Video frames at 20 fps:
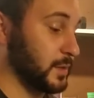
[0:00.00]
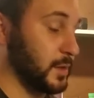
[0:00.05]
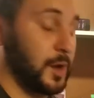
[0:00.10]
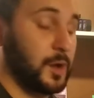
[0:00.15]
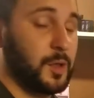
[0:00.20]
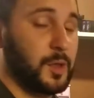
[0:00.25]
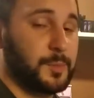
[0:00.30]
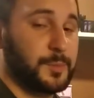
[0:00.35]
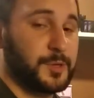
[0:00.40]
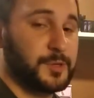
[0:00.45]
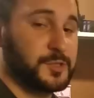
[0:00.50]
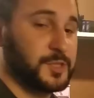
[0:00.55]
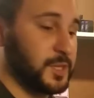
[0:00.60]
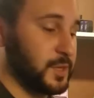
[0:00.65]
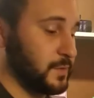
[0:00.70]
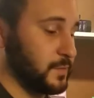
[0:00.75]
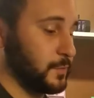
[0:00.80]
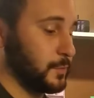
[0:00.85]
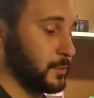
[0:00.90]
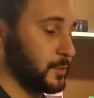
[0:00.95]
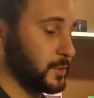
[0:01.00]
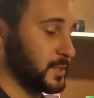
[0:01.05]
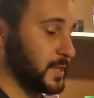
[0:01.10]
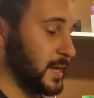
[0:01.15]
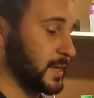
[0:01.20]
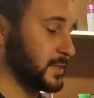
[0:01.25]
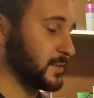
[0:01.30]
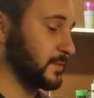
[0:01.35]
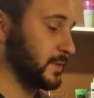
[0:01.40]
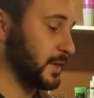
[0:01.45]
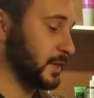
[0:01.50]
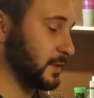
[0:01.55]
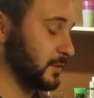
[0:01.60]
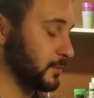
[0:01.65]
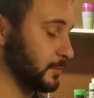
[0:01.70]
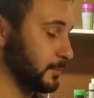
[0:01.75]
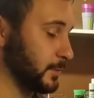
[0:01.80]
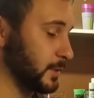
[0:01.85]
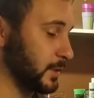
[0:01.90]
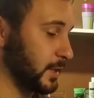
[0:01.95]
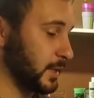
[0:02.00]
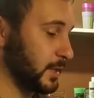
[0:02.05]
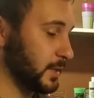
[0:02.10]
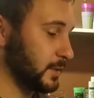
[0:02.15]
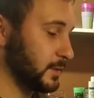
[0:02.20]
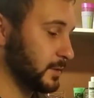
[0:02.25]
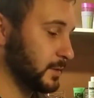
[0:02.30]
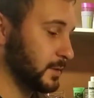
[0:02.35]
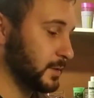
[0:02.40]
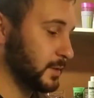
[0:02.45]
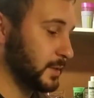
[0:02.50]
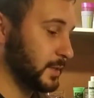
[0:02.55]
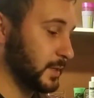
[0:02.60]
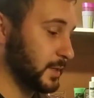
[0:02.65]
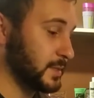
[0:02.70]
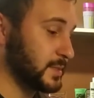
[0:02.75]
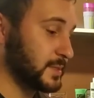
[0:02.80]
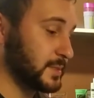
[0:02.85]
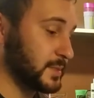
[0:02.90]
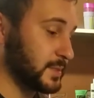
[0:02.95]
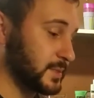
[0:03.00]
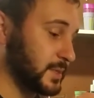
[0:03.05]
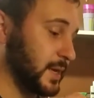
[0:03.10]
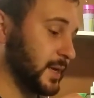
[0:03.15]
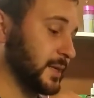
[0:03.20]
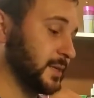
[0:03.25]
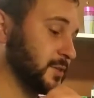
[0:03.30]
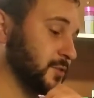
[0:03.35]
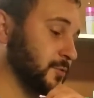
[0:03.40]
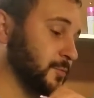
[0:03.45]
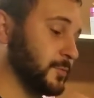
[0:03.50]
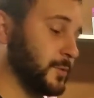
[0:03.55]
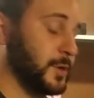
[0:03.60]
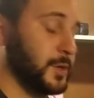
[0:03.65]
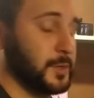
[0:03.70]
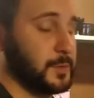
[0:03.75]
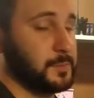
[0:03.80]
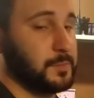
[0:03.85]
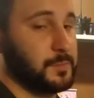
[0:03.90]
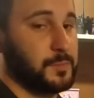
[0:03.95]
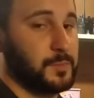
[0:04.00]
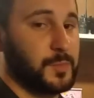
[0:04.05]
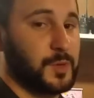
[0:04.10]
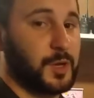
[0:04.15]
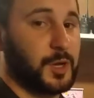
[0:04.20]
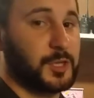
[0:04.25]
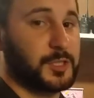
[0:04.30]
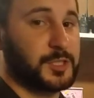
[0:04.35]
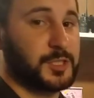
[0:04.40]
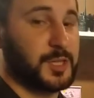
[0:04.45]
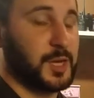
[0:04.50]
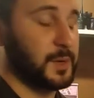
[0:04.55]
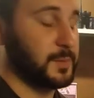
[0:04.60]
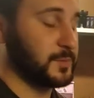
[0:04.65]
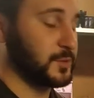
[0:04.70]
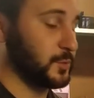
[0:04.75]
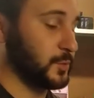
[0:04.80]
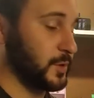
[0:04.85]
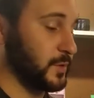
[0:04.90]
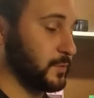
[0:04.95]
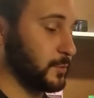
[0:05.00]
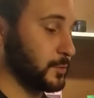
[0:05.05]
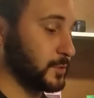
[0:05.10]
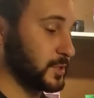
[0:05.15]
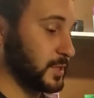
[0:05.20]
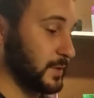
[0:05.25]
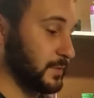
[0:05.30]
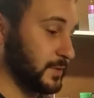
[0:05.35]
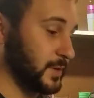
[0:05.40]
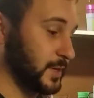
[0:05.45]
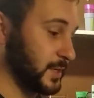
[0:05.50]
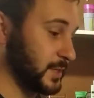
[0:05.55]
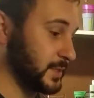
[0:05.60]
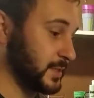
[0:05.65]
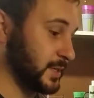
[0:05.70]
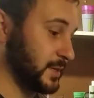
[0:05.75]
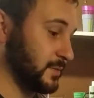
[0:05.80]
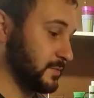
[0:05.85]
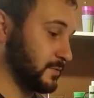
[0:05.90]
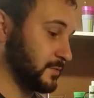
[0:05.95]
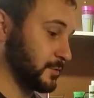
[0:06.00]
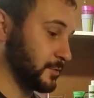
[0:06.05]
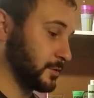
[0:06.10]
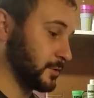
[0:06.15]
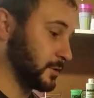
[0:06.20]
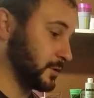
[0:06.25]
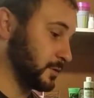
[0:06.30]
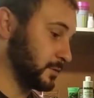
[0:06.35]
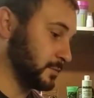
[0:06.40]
all I'm using it for is activating the relay. It's designed to run nonstop 24-7. It did for,